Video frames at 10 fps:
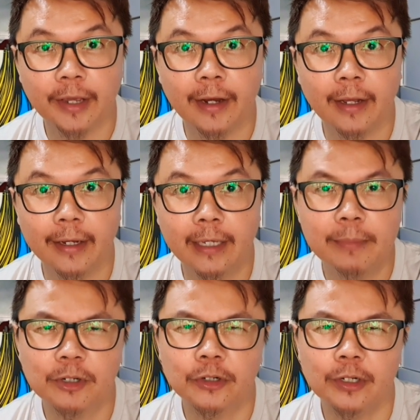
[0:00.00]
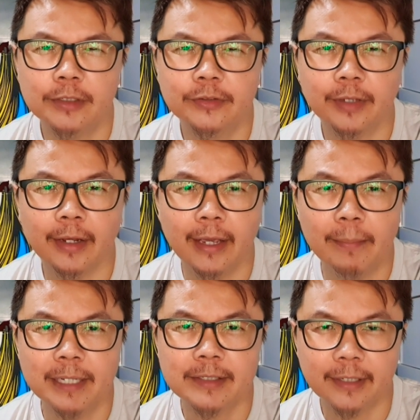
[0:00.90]
and I came across an
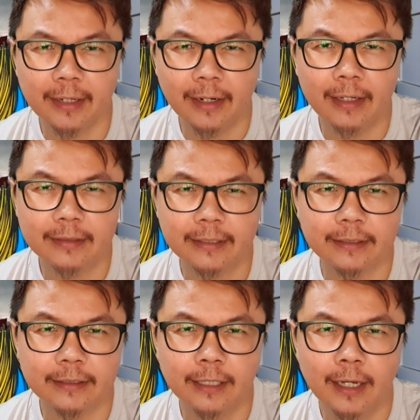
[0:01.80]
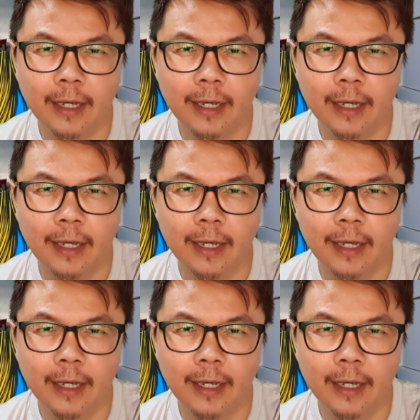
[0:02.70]
MSN article.